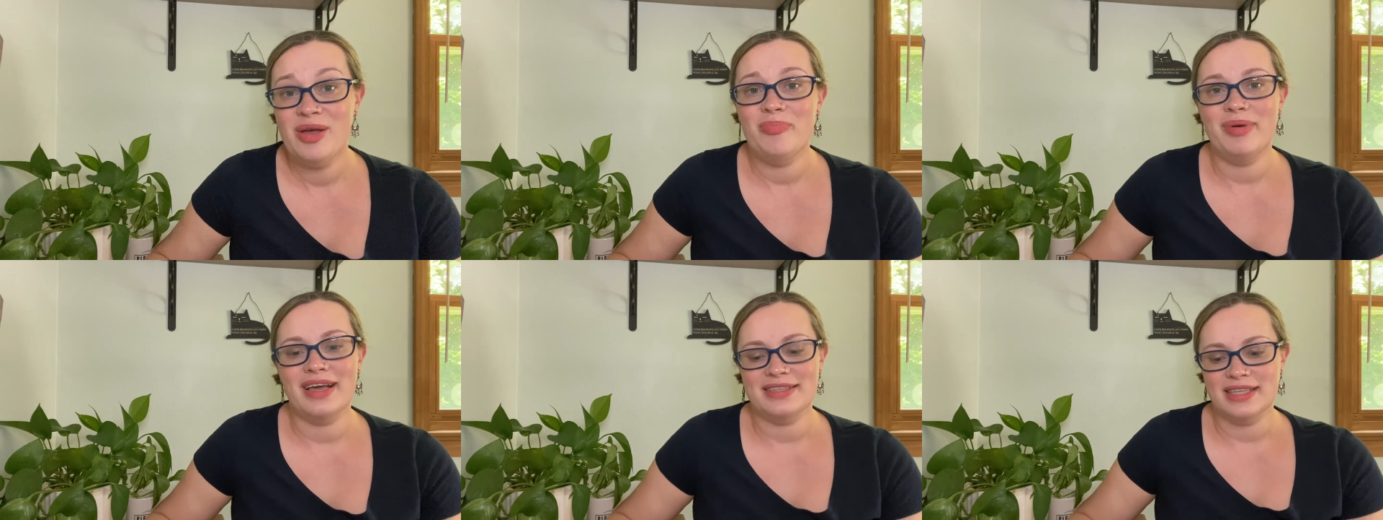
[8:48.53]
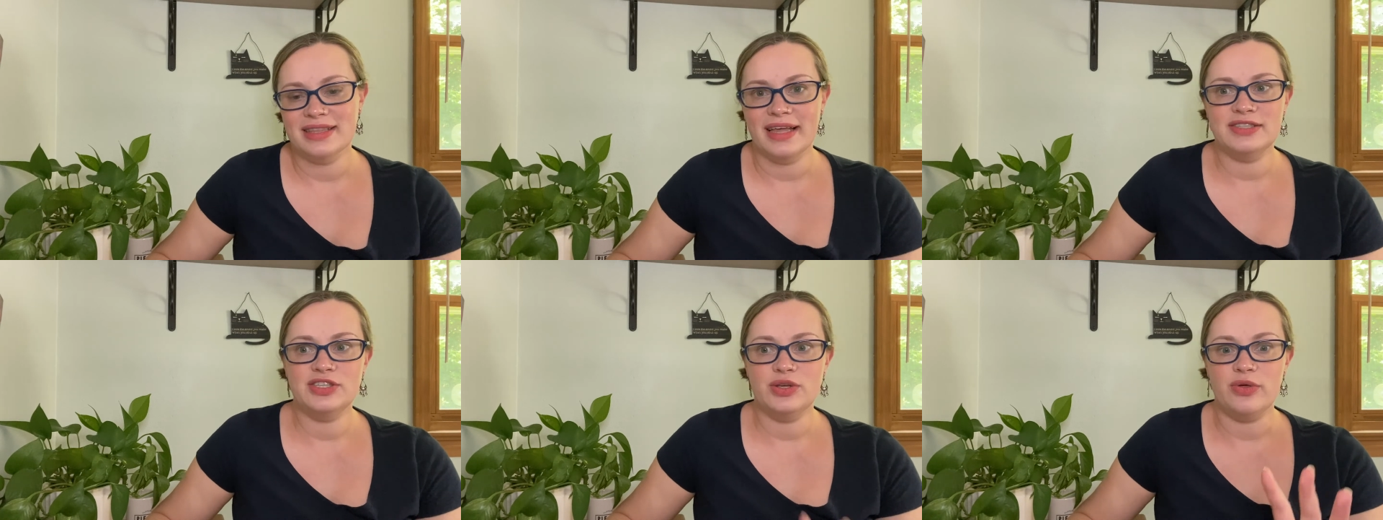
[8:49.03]
because it
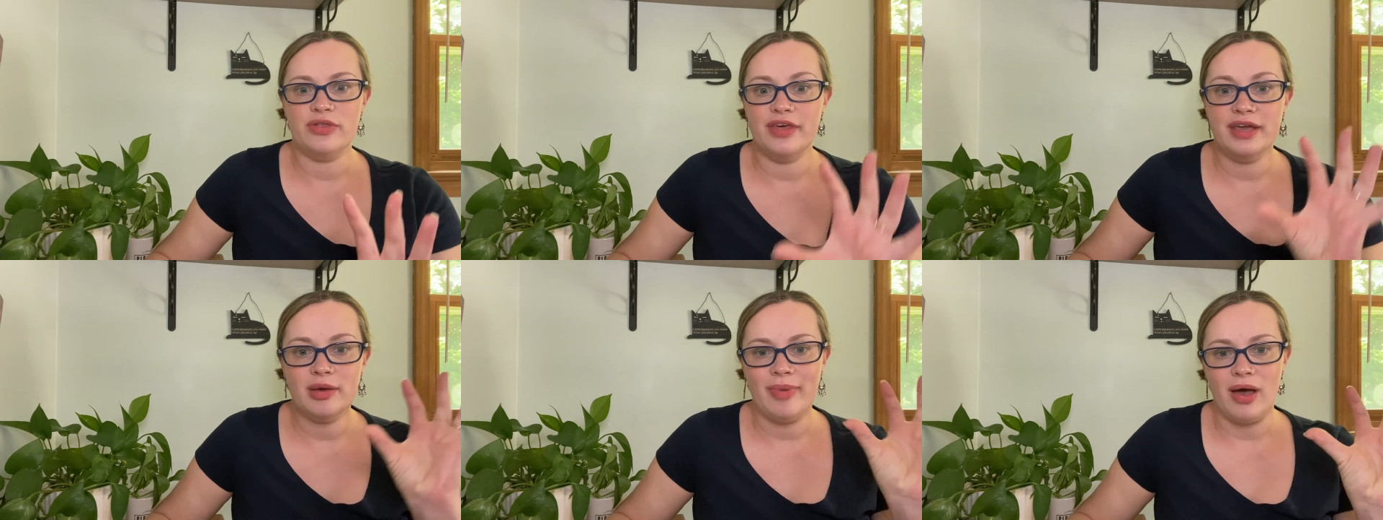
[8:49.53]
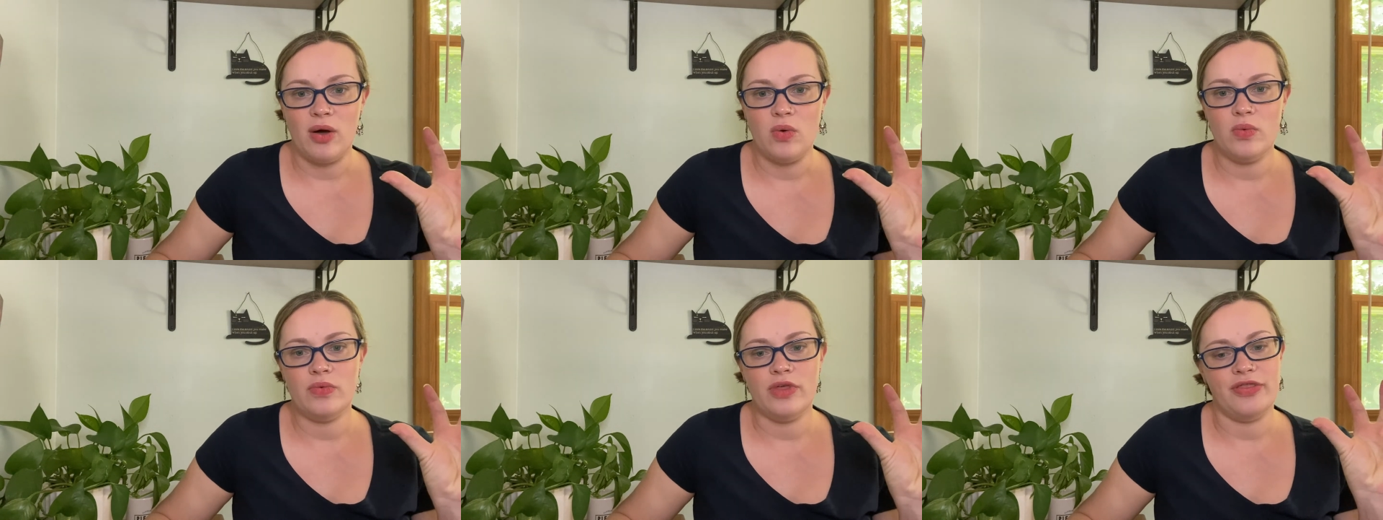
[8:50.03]
lets you think
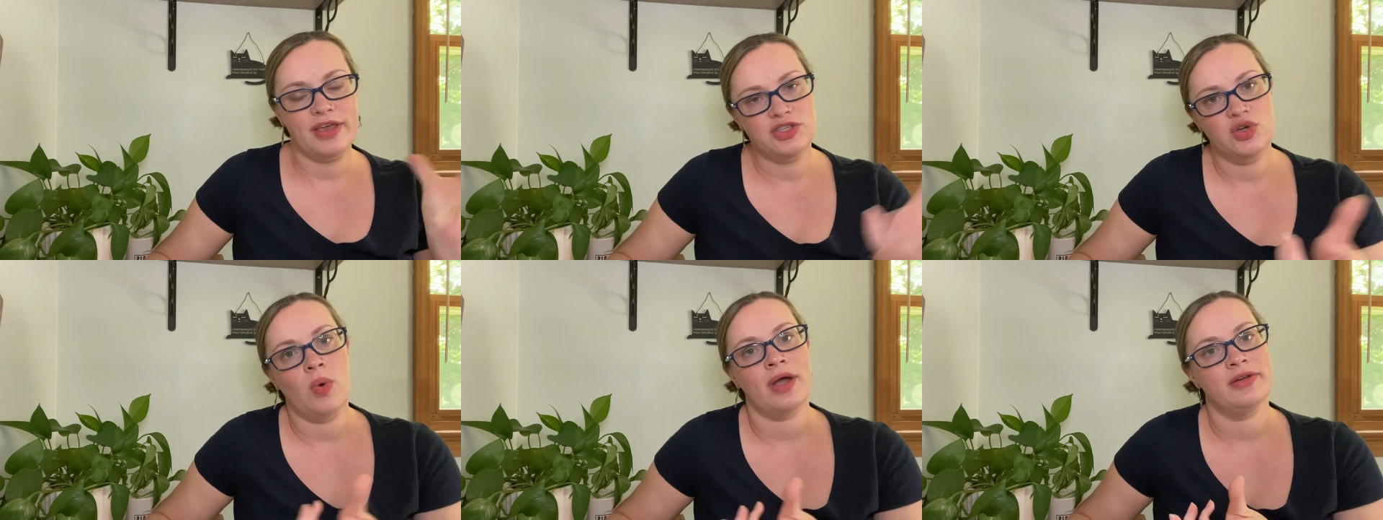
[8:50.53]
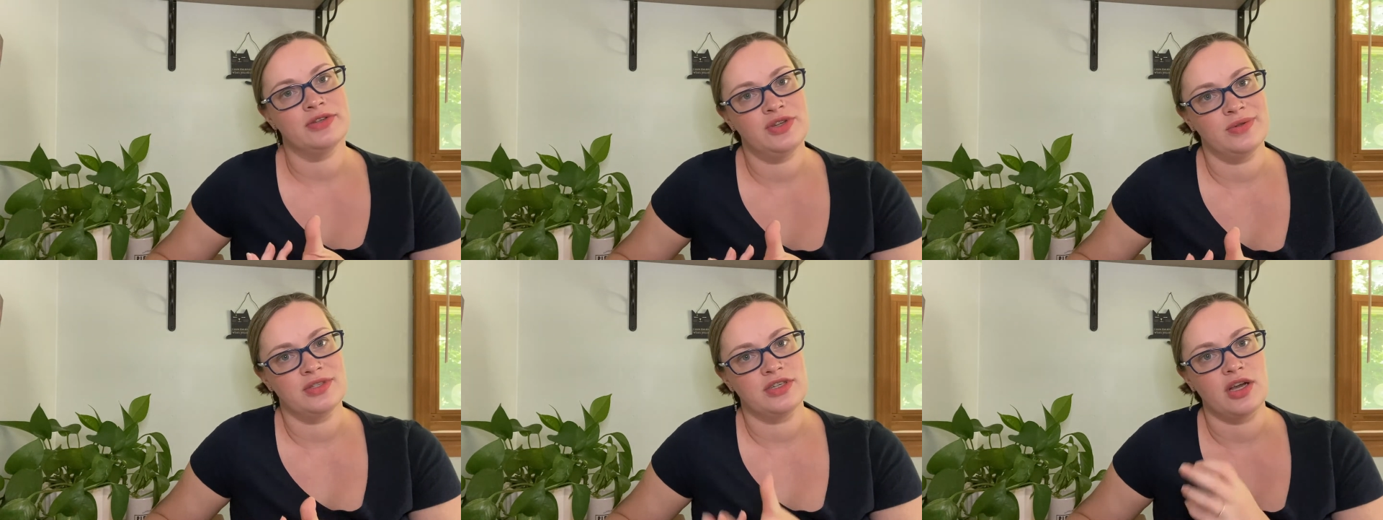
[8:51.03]
about the things you want your
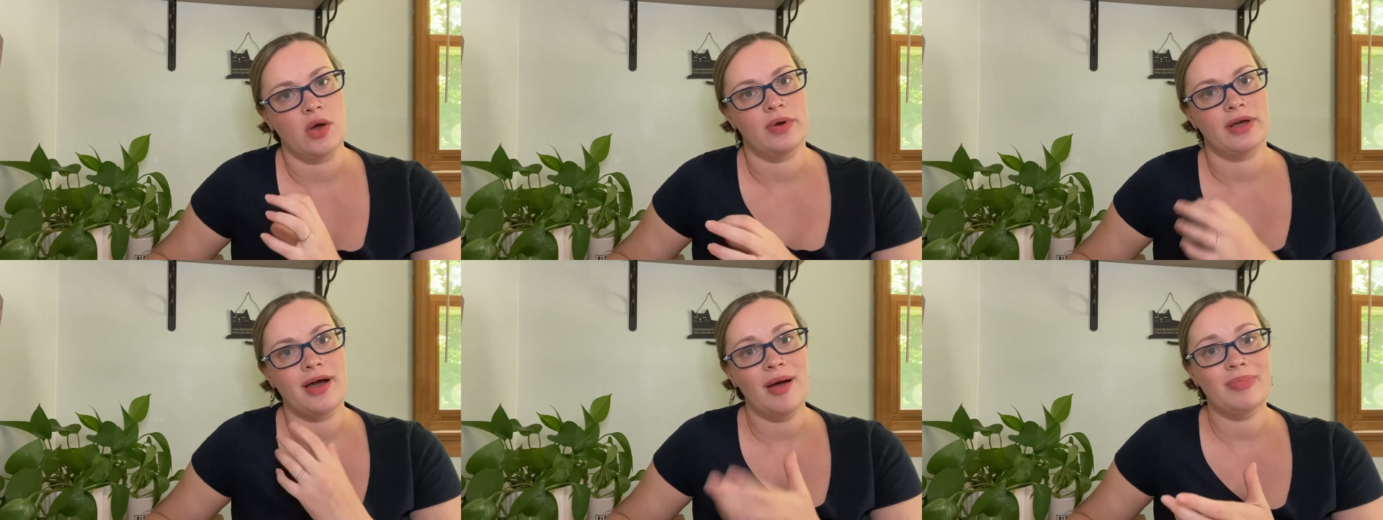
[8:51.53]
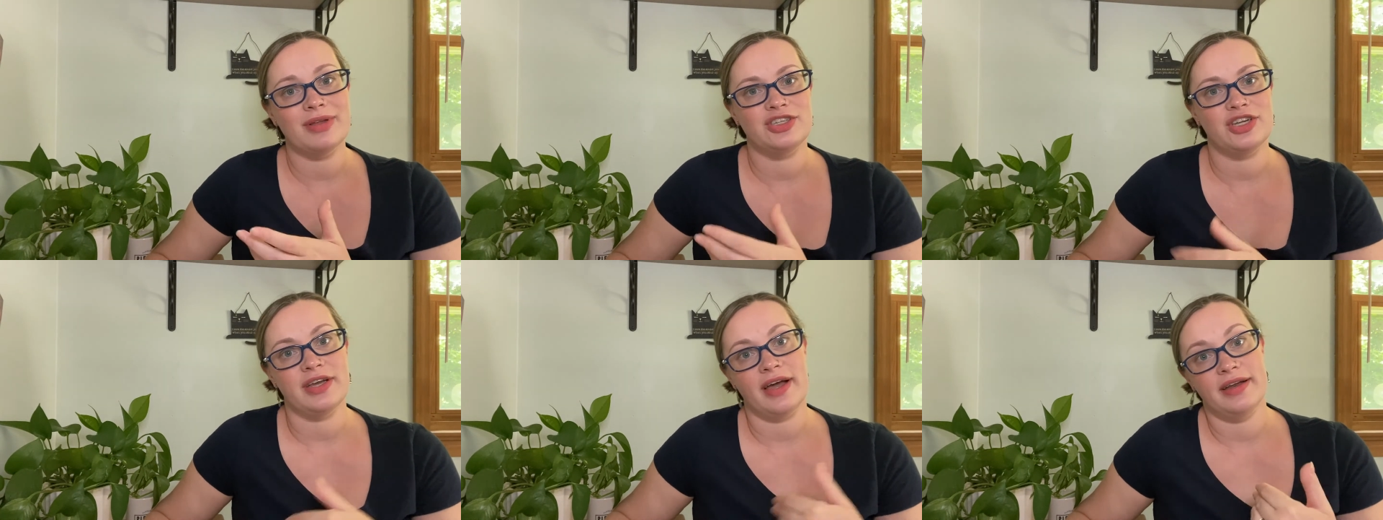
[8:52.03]
students to know and accomplish
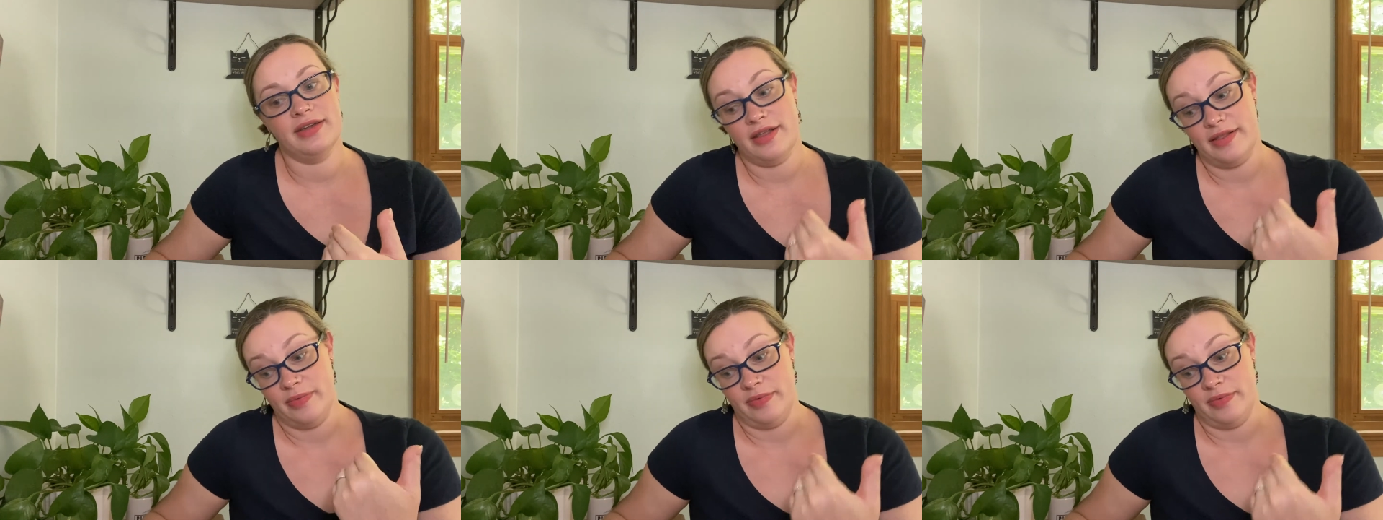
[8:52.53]
and guide,